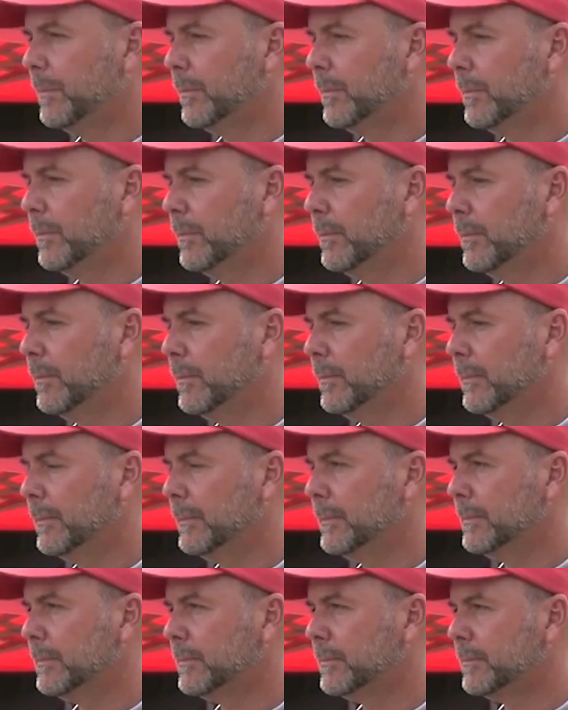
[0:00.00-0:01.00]

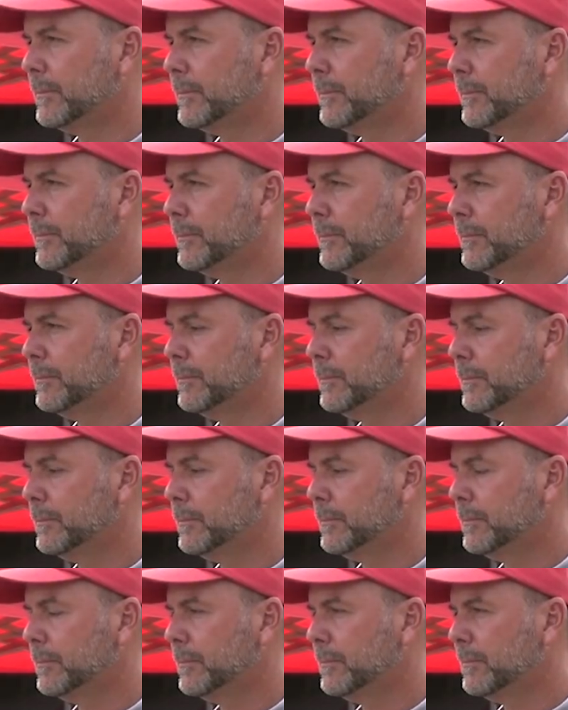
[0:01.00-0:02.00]

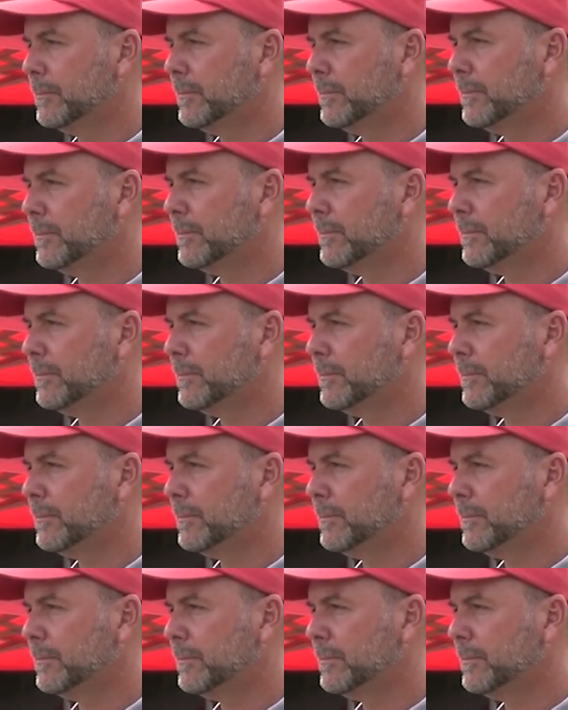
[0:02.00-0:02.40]
The person shown says nothing.